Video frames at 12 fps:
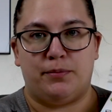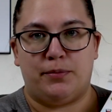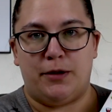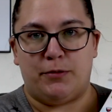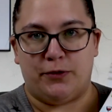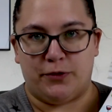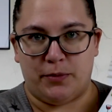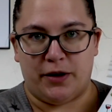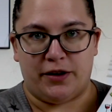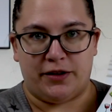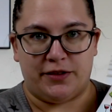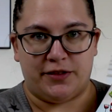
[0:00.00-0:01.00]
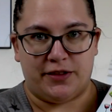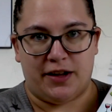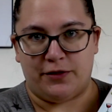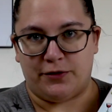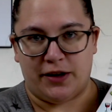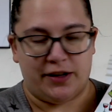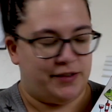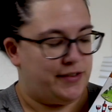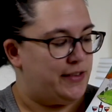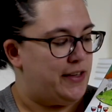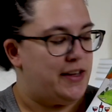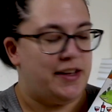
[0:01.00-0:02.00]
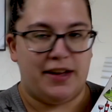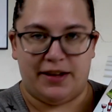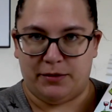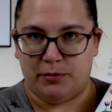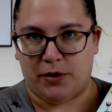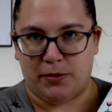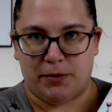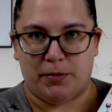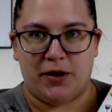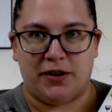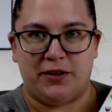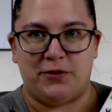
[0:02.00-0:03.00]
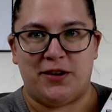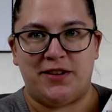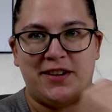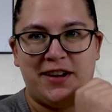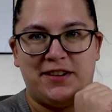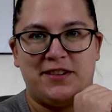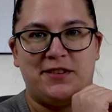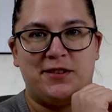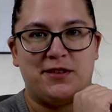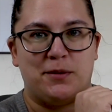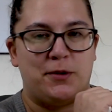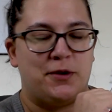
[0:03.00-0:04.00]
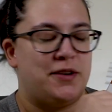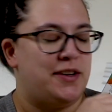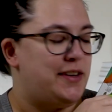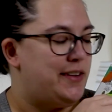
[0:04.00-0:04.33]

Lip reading: people from Paris and France in Parc La Fontaine in the summer.